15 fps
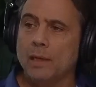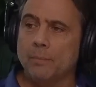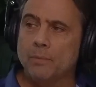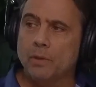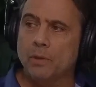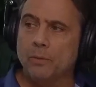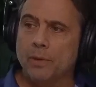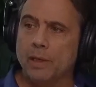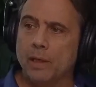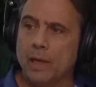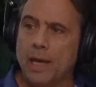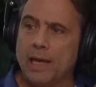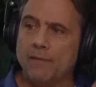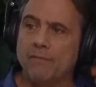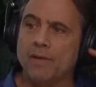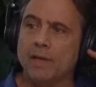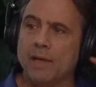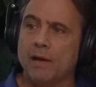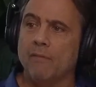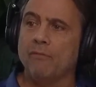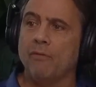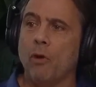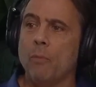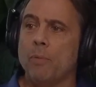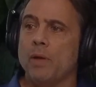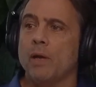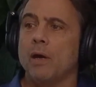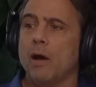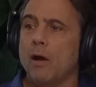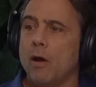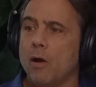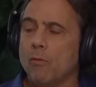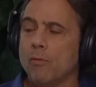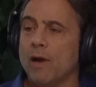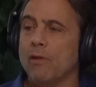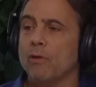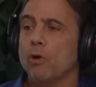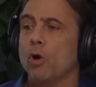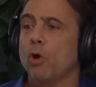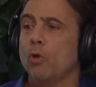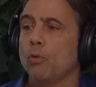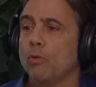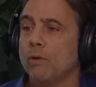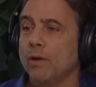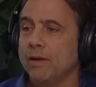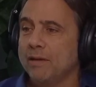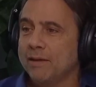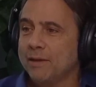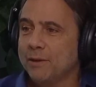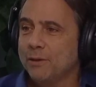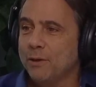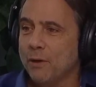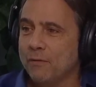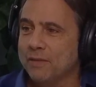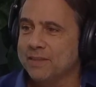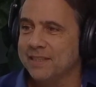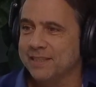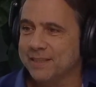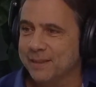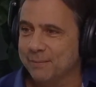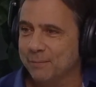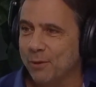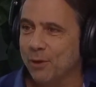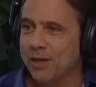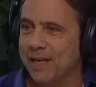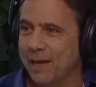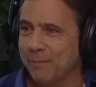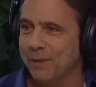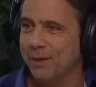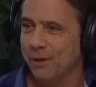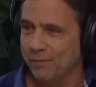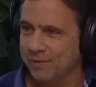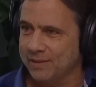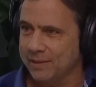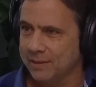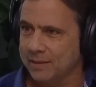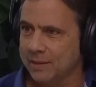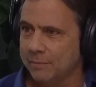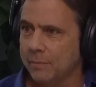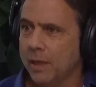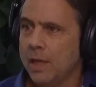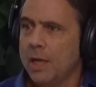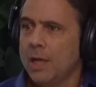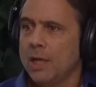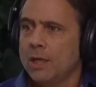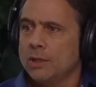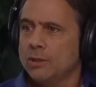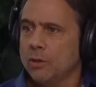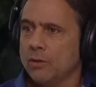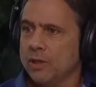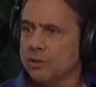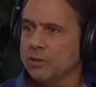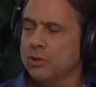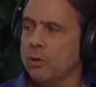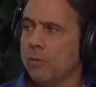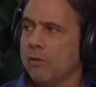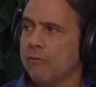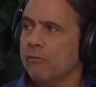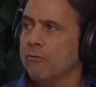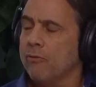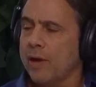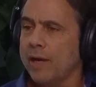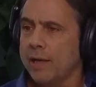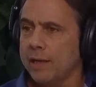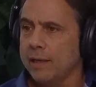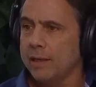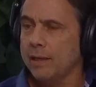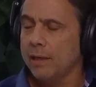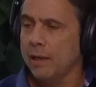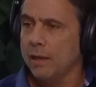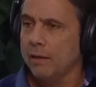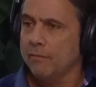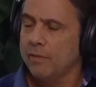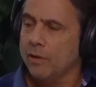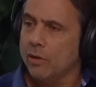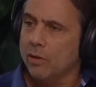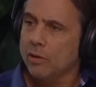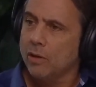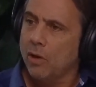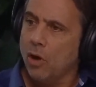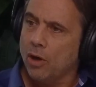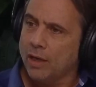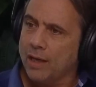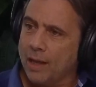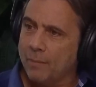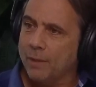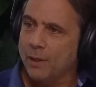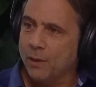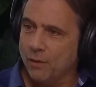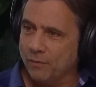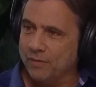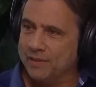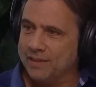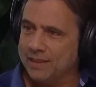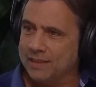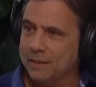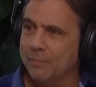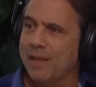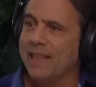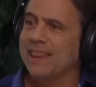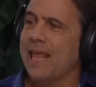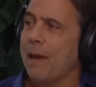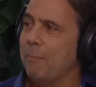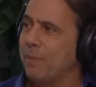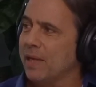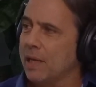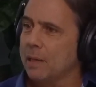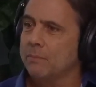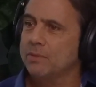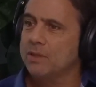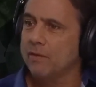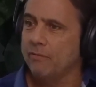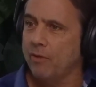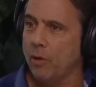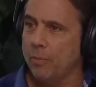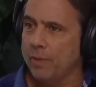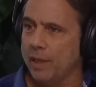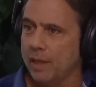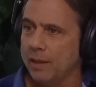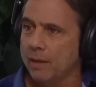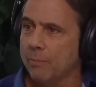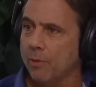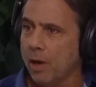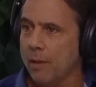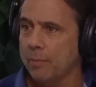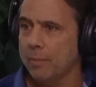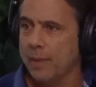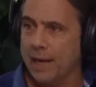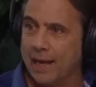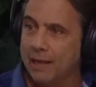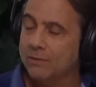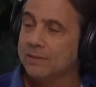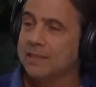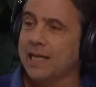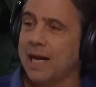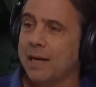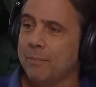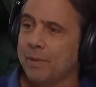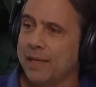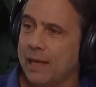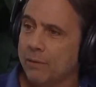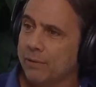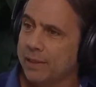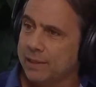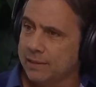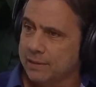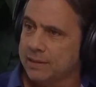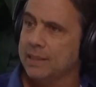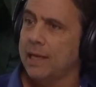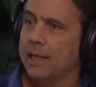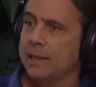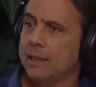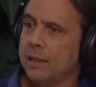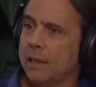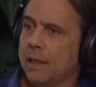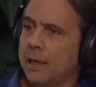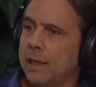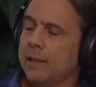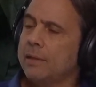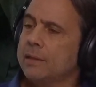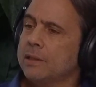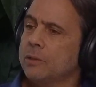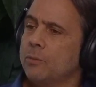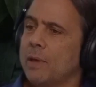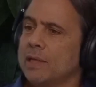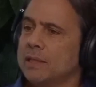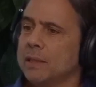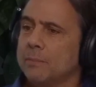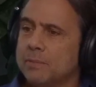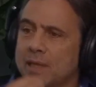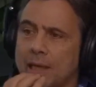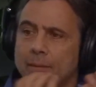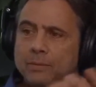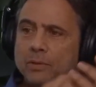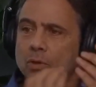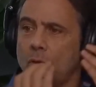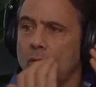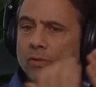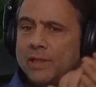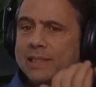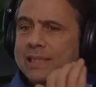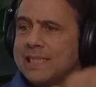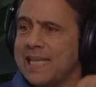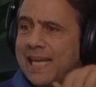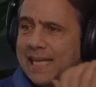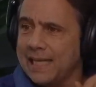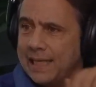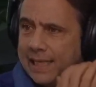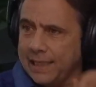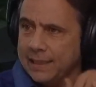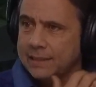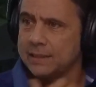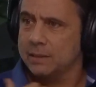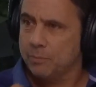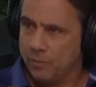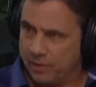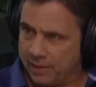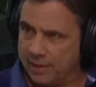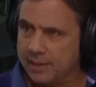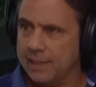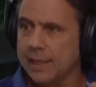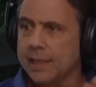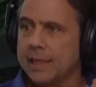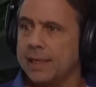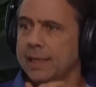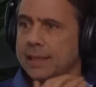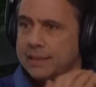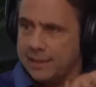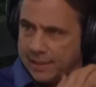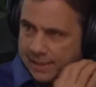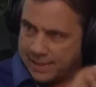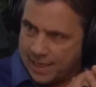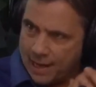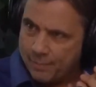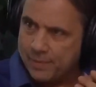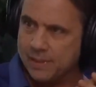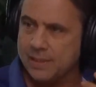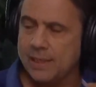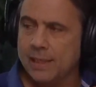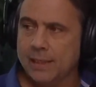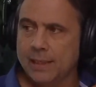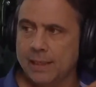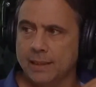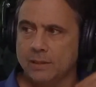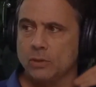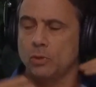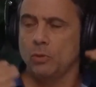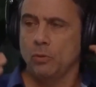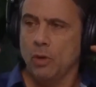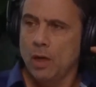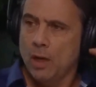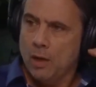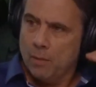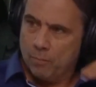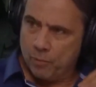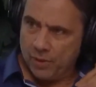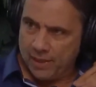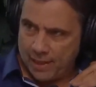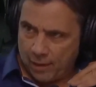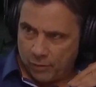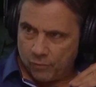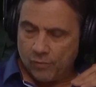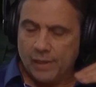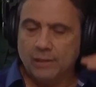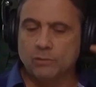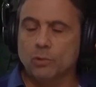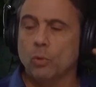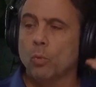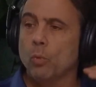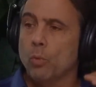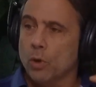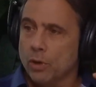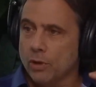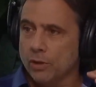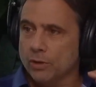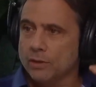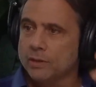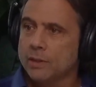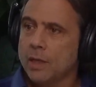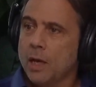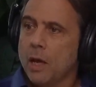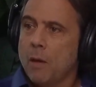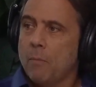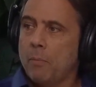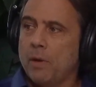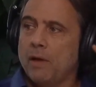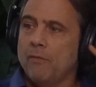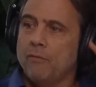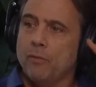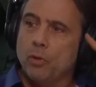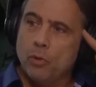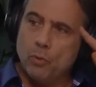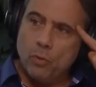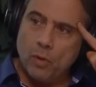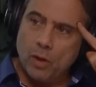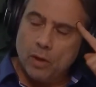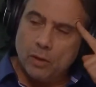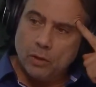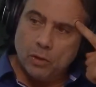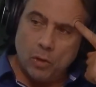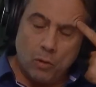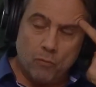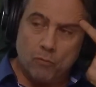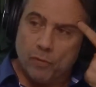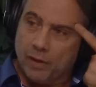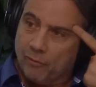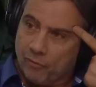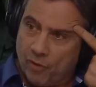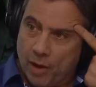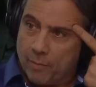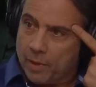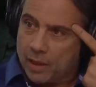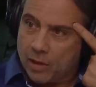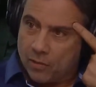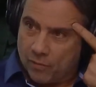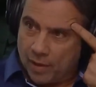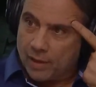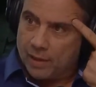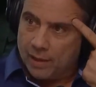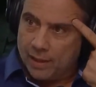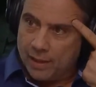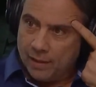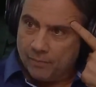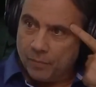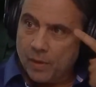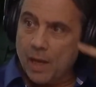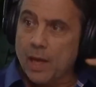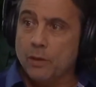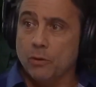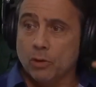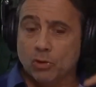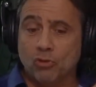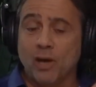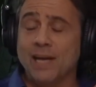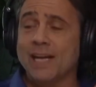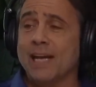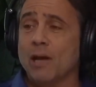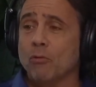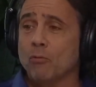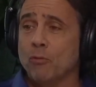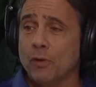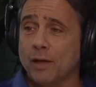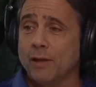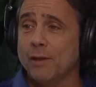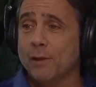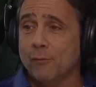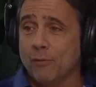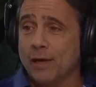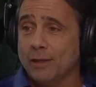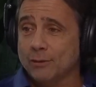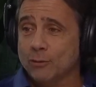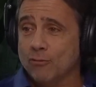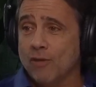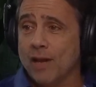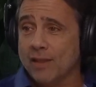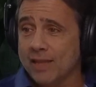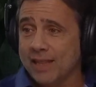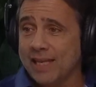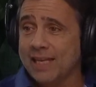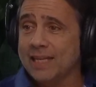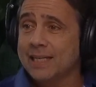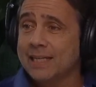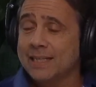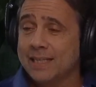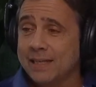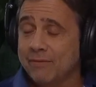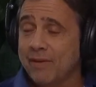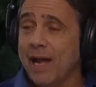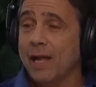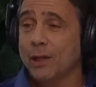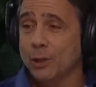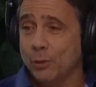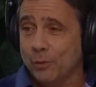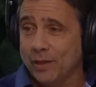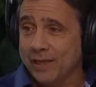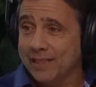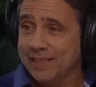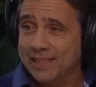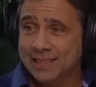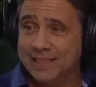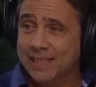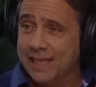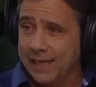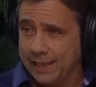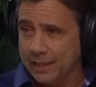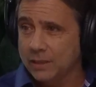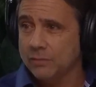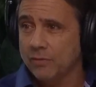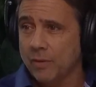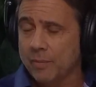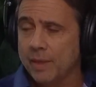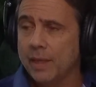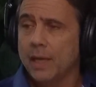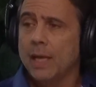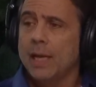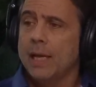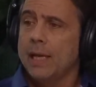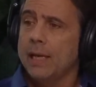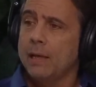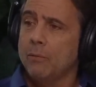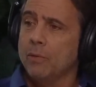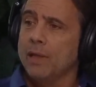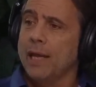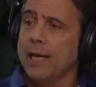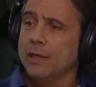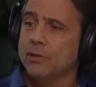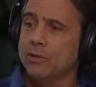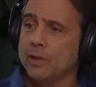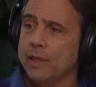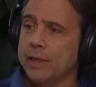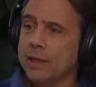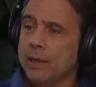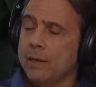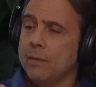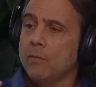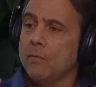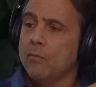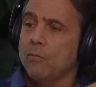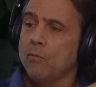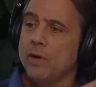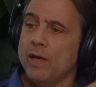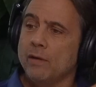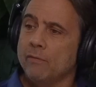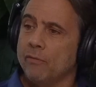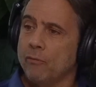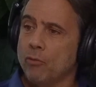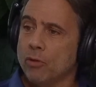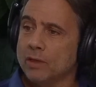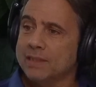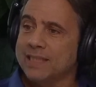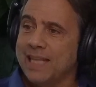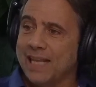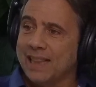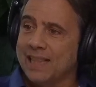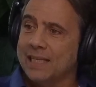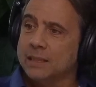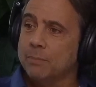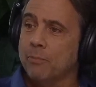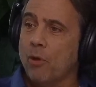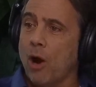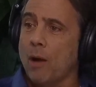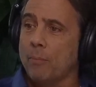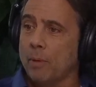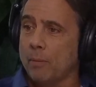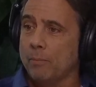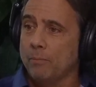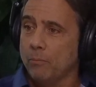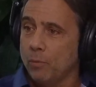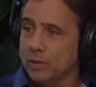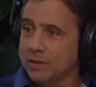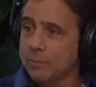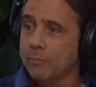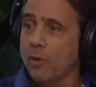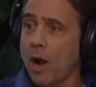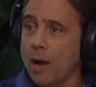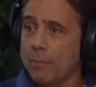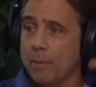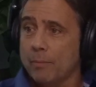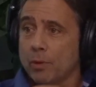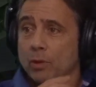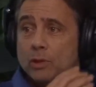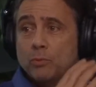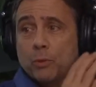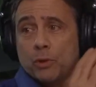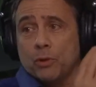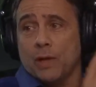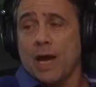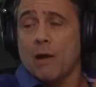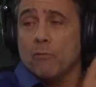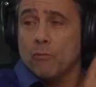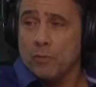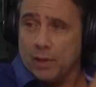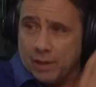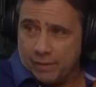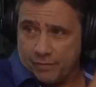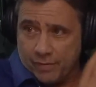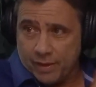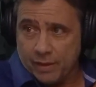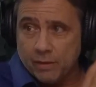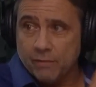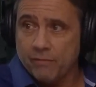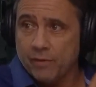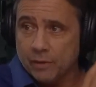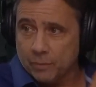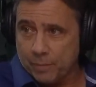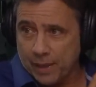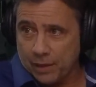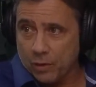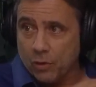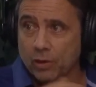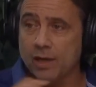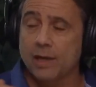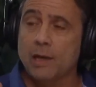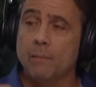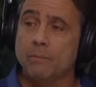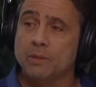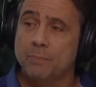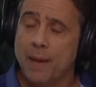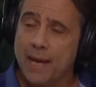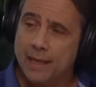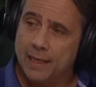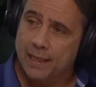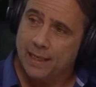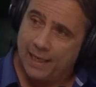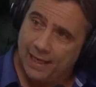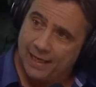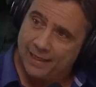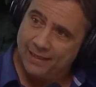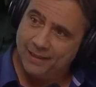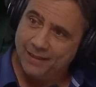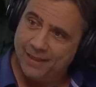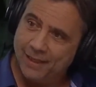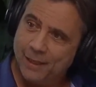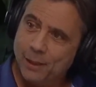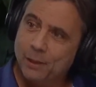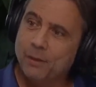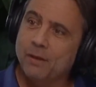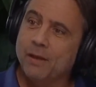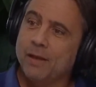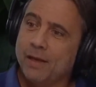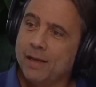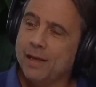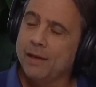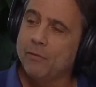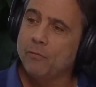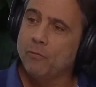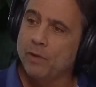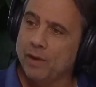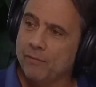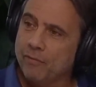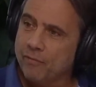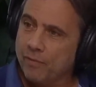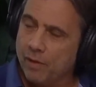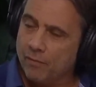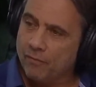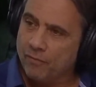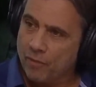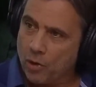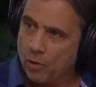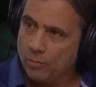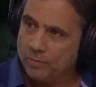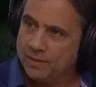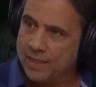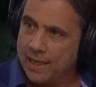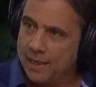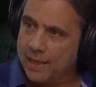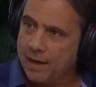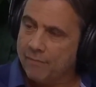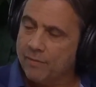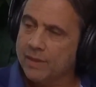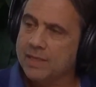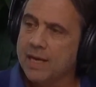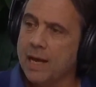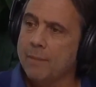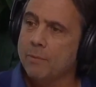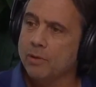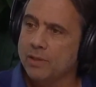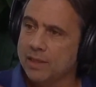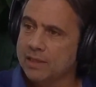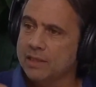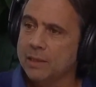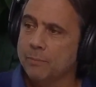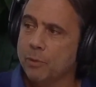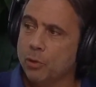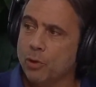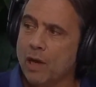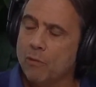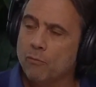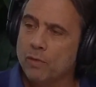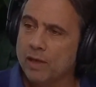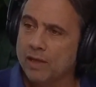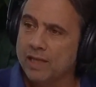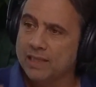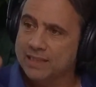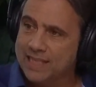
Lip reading: up doing, having a phobia around their own nervous system, autonomic nervous system. So they're so afraid of their autonomic nervous system that becomes the phobia, the problem, not outside, but now inside. And this is why sometimes all these techniques, these breathing techniques and the tapping techniques to bring down arousal works. But if you don't reframe it correctly, and you're trying to get rid of the arousal rather than devalue it and disengage from it, it will actually reinforced that this problem was a problem, because when you got rid of it, you felt better, and it comes back again. It reaffirms that every time you did something, you got rid of this